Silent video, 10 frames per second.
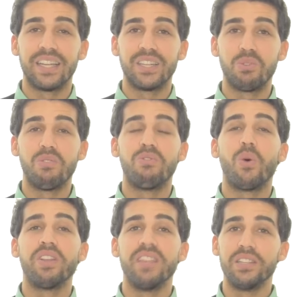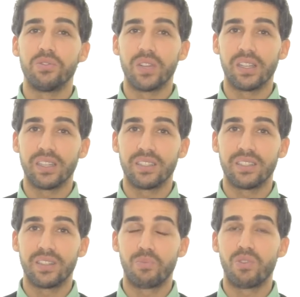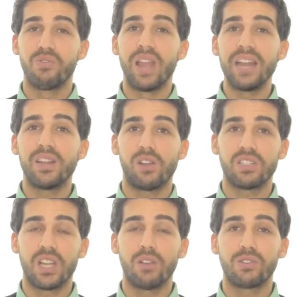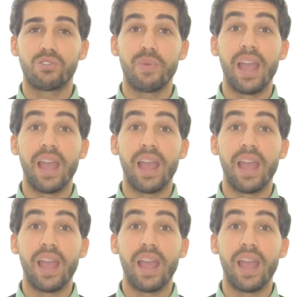to avoid these feelings, to prevent ourselves from